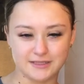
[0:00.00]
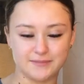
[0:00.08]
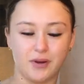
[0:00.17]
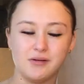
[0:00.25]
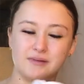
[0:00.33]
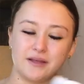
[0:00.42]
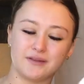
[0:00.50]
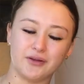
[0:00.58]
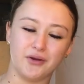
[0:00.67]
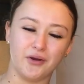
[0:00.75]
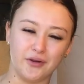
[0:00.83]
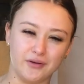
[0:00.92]
So that's probably
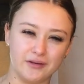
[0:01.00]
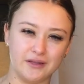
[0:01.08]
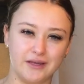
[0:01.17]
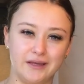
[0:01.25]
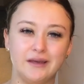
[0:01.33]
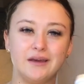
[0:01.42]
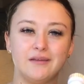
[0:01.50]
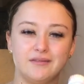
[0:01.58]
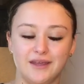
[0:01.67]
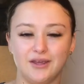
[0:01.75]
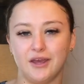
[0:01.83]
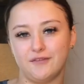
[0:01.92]
the only
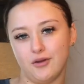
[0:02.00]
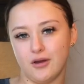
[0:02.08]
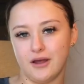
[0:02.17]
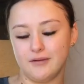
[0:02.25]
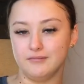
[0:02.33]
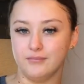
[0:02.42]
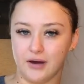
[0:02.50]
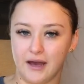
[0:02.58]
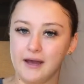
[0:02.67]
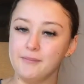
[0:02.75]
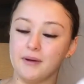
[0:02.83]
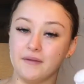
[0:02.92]
thing you have to go out and
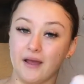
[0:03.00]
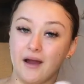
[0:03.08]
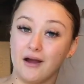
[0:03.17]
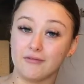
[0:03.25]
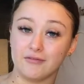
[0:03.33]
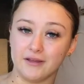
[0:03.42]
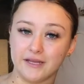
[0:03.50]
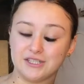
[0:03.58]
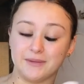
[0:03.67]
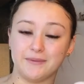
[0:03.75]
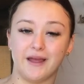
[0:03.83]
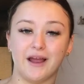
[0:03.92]
buy. But they are really
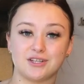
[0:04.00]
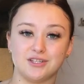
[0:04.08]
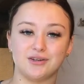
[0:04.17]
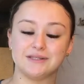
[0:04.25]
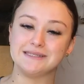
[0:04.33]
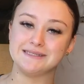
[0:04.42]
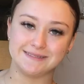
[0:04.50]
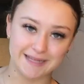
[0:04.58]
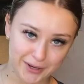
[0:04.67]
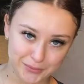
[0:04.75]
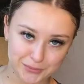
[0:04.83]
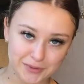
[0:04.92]
cheap and they're actually on
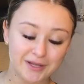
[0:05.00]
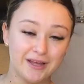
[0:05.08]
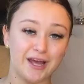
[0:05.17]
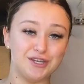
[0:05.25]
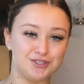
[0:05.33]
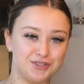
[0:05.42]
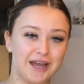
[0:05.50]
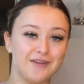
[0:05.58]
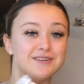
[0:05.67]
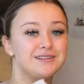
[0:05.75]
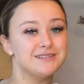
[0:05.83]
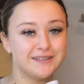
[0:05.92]
sale. I do
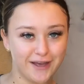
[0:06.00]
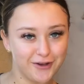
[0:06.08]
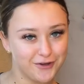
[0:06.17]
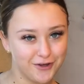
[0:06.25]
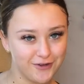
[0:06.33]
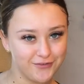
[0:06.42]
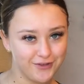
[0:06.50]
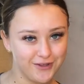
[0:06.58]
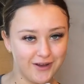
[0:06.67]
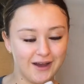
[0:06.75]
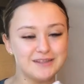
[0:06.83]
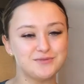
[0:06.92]
have a discount code for
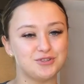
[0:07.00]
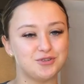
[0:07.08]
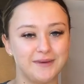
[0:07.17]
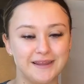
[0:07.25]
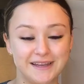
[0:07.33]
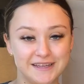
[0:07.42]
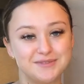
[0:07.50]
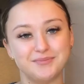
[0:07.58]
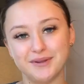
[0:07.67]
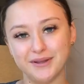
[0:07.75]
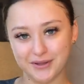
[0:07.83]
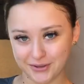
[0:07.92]
you guys, which will be linked
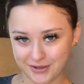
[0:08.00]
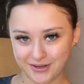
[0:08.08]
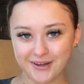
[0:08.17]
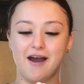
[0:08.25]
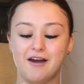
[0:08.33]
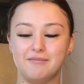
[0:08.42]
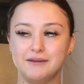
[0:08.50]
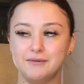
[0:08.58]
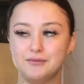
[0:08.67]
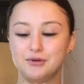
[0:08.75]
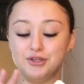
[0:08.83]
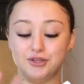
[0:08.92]
below. I've
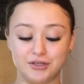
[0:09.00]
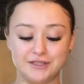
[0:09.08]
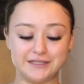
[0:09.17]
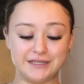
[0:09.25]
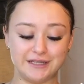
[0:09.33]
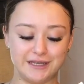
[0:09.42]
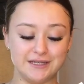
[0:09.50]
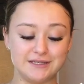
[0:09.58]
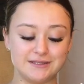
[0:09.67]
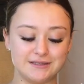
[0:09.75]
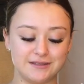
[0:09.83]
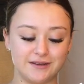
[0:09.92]
been using
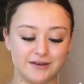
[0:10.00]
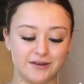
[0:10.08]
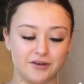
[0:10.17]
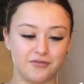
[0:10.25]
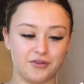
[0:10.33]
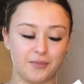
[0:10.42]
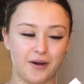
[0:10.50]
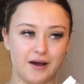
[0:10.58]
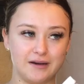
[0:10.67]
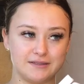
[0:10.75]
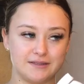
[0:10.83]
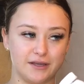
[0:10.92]
this for the
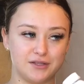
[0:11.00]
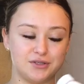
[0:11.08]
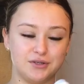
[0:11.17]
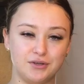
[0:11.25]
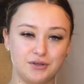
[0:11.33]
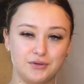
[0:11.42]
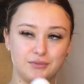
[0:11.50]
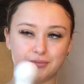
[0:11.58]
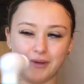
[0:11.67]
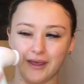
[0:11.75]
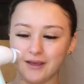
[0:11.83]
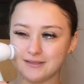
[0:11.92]
past like 2
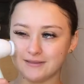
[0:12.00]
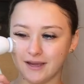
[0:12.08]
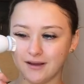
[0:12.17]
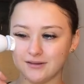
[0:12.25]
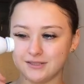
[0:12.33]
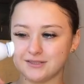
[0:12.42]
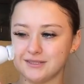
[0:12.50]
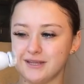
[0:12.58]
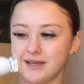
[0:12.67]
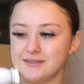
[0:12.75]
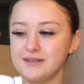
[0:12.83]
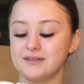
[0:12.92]
weeks now, just to
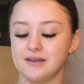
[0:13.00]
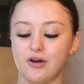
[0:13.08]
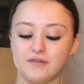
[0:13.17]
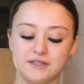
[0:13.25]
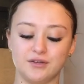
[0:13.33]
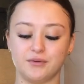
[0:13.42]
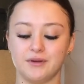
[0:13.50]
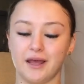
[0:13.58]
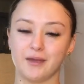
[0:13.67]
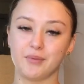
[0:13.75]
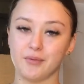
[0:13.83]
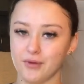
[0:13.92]
test it. Because I obviously don't want to
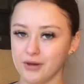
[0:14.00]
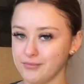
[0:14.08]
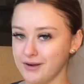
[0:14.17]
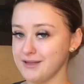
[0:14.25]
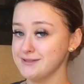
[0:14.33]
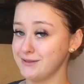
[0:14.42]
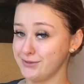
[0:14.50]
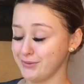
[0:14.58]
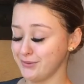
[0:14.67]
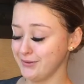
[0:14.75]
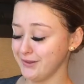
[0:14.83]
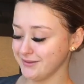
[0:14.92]
like promote brands that I
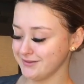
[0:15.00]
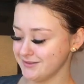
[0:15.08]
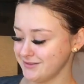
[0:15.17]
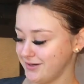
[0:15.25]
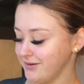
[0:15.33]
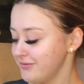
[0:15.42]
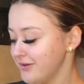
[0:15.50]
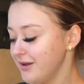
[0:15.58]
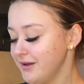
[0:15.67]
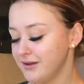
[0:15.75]
don't like and stuff.